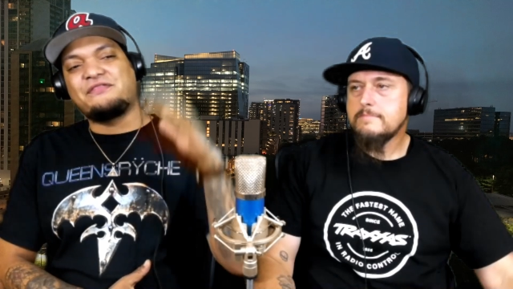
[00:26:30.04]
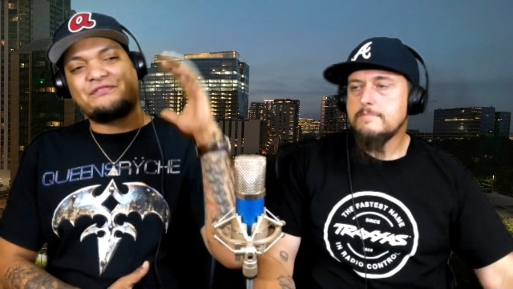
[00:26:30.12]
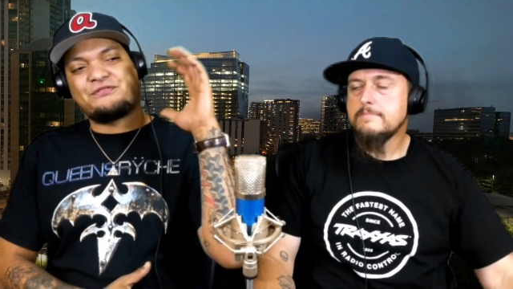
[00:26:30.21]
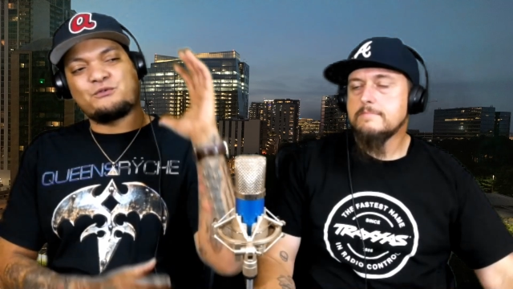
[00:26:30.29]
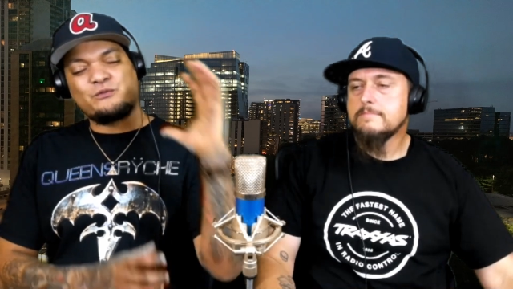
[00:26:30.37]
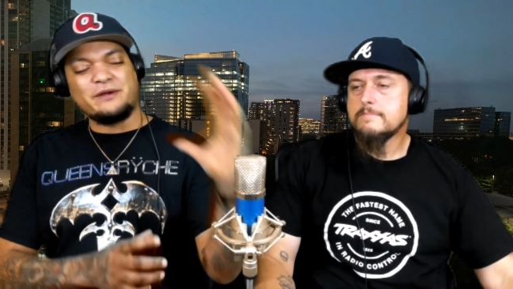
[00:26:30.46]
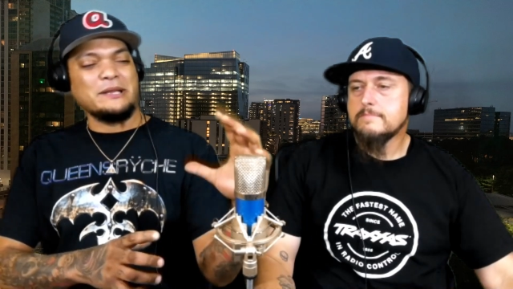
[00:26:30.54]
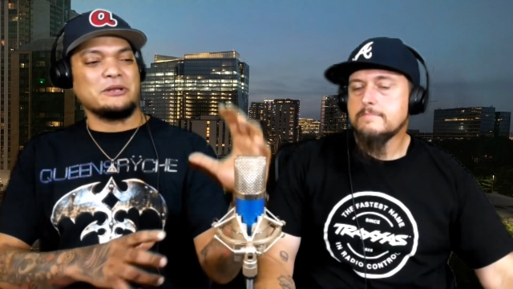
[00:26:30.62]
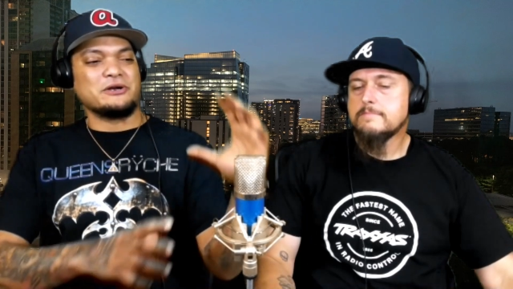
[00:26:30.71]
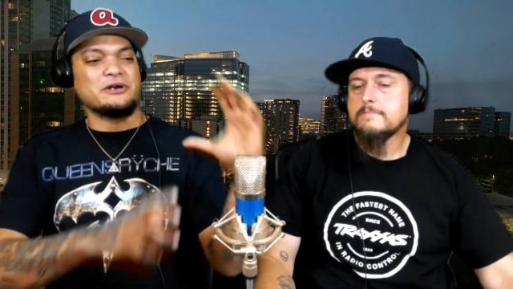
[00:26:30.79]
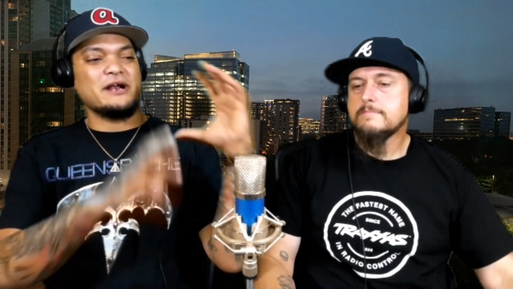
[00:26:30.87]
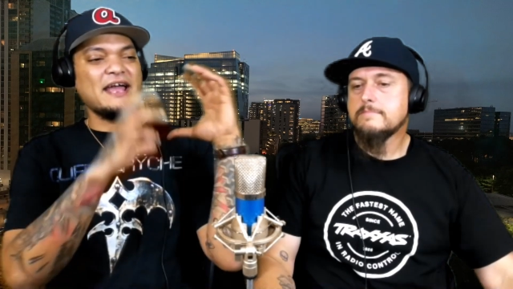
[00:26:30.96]

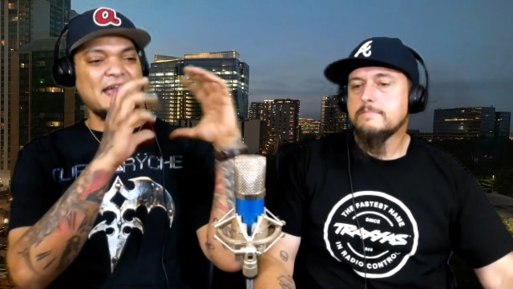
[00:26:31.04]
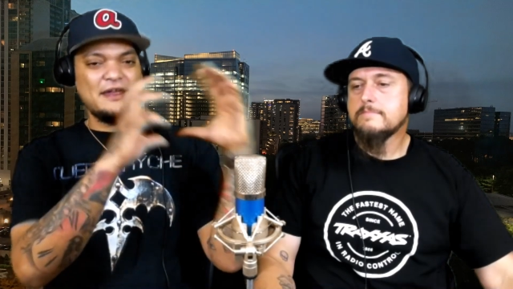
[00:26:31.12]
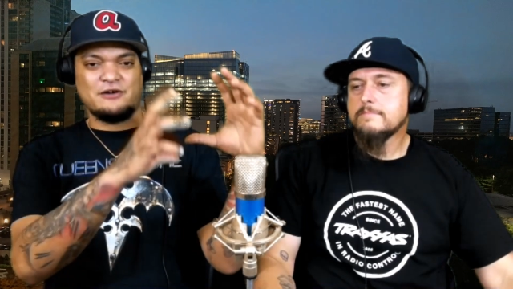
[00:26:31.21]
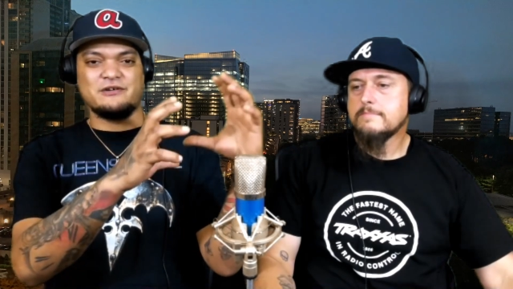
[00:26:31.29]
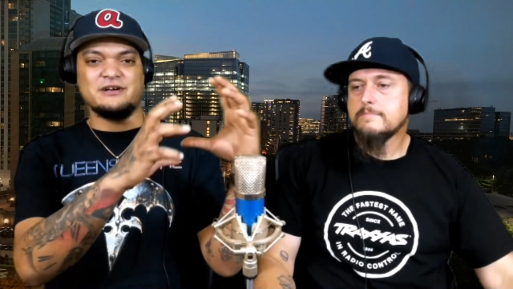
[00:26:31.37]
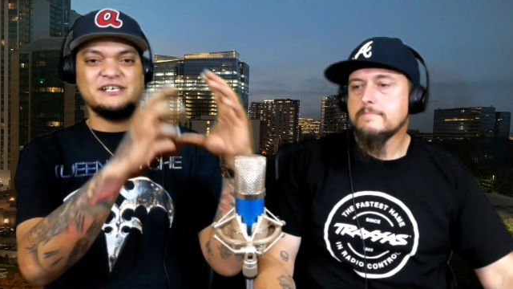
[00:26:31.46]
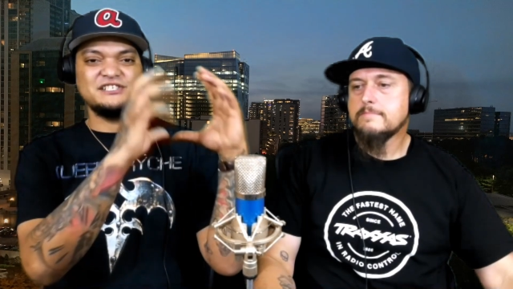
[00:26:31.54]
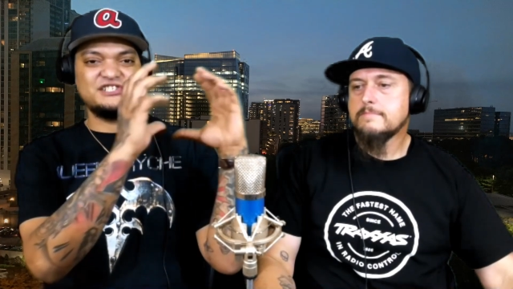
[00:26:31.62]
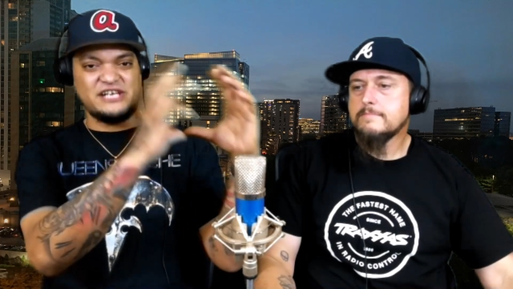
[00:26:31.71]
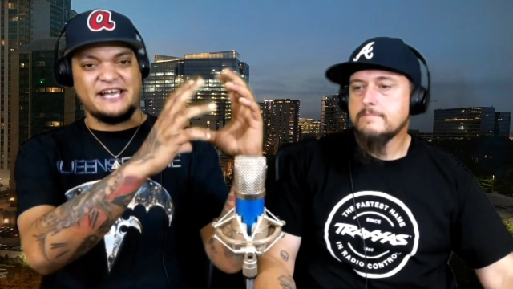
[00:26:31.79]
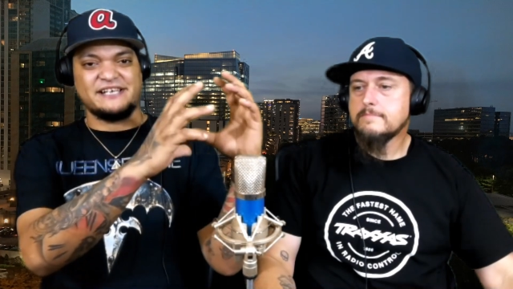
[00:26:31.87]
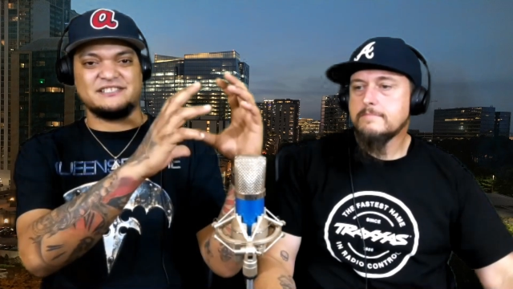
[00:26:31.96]
Speaker 1: Thriller era
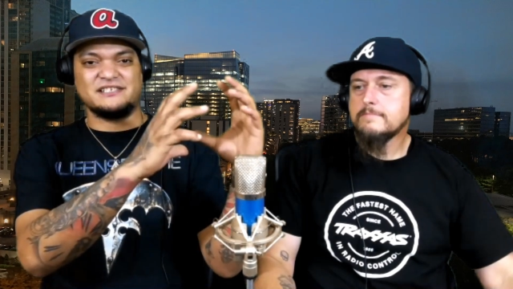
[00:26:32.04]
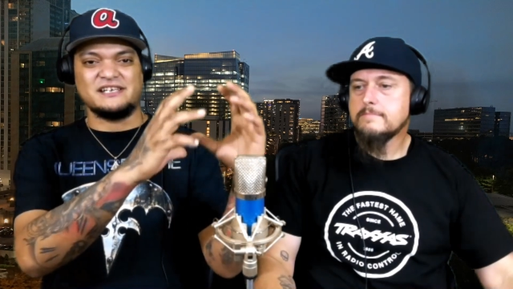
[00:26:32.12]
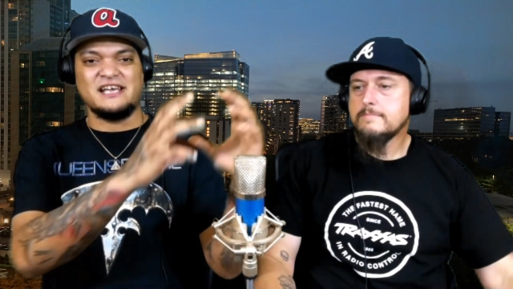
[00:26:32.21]
Jackson.